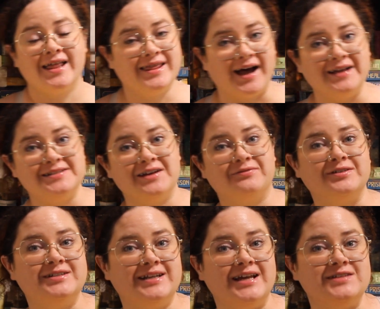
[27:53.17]
That is it for
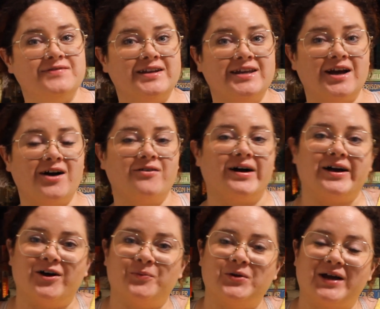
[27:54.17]
today's video. I
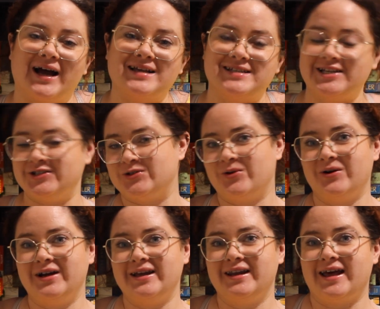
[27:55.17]
hope you guys
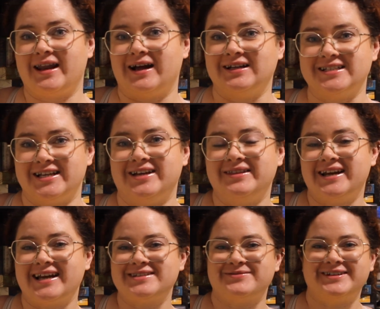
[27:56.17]
enjoyed, and I'll see you in the
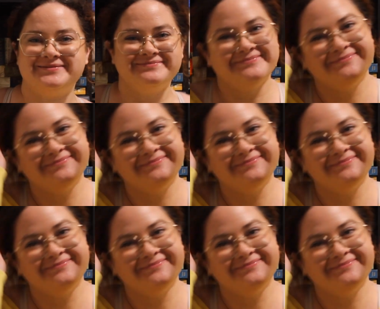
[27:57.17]
next one.